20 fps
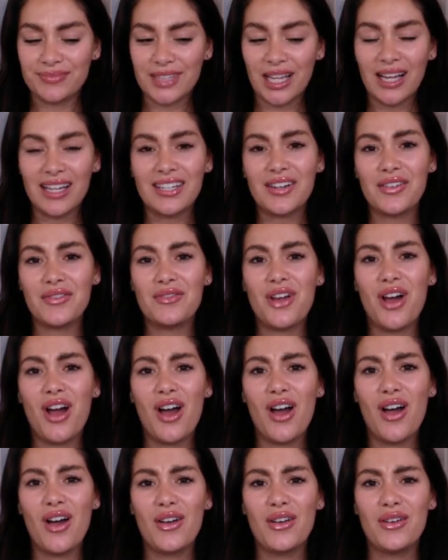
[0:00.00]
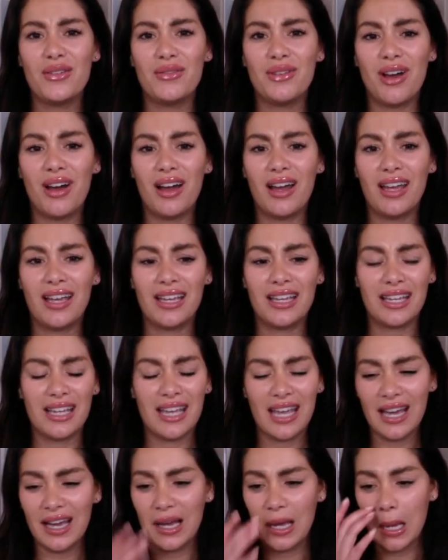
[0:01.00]
I don't know, like,
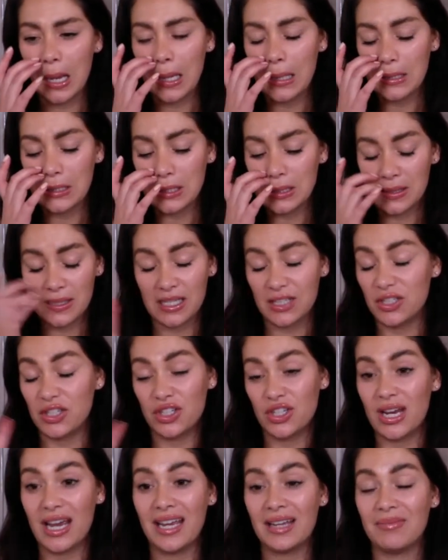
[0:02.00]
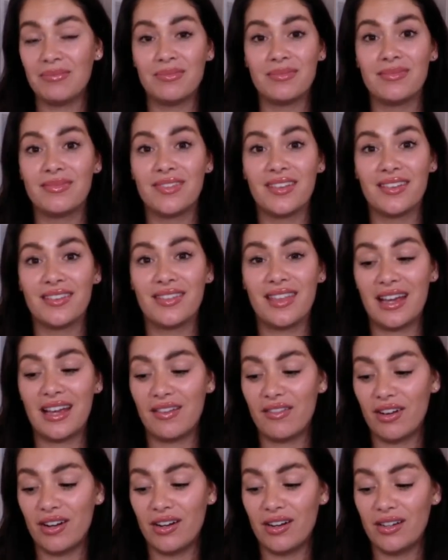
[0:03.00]
yeah, it's just such a shame that
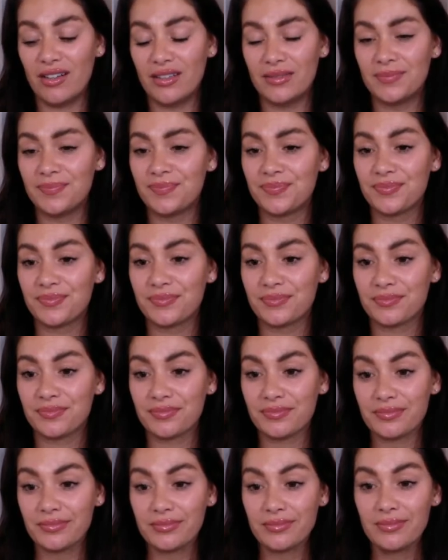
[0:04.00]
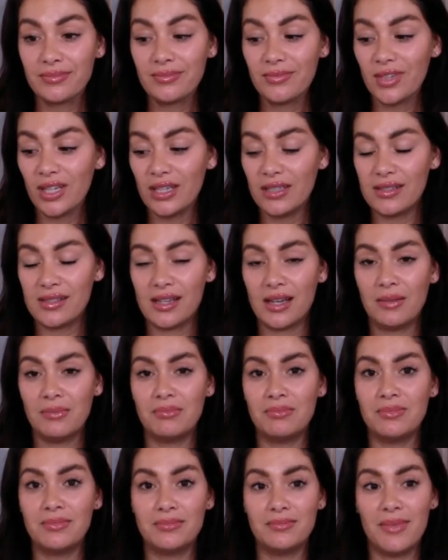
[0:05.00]
there are
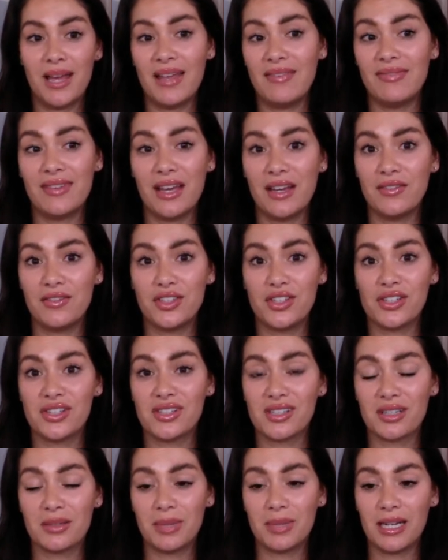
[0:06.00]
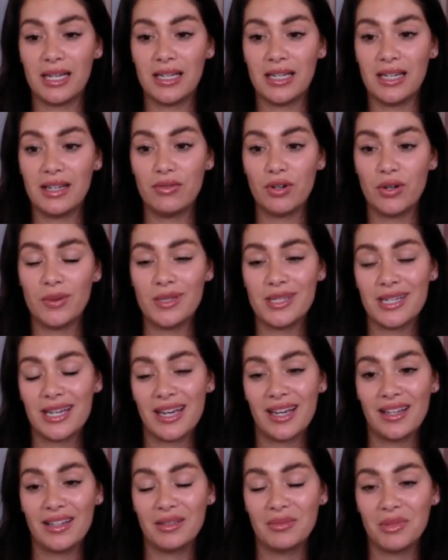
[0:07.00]
some men that have just completely ruined
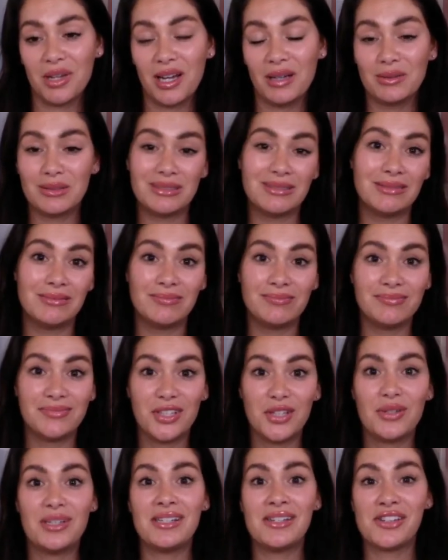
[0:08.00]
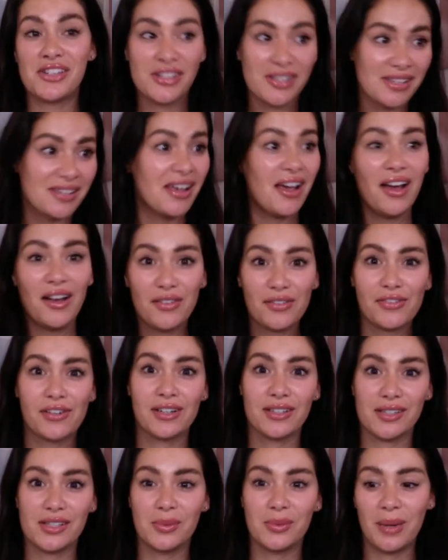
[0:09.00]
it. And I'm like, well, you didn't deserve for
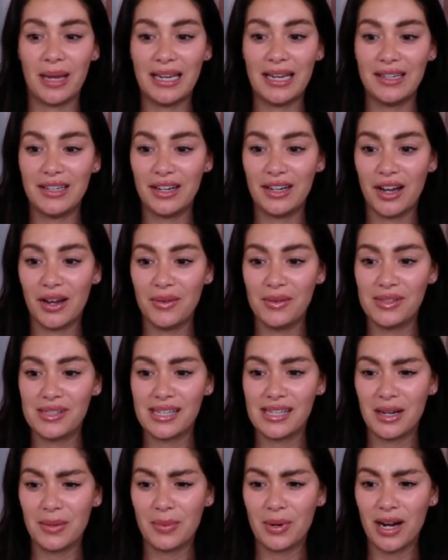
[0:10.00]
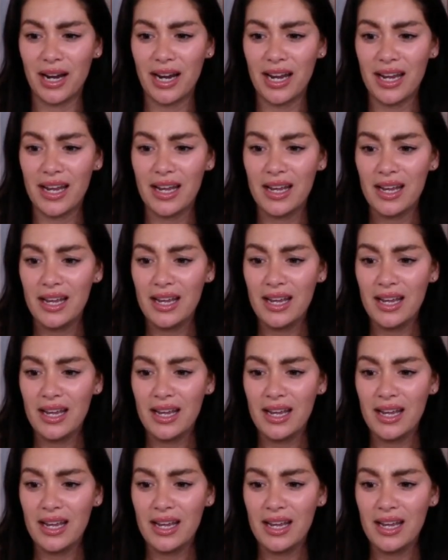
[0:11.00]
us to win, you know, and celebrate.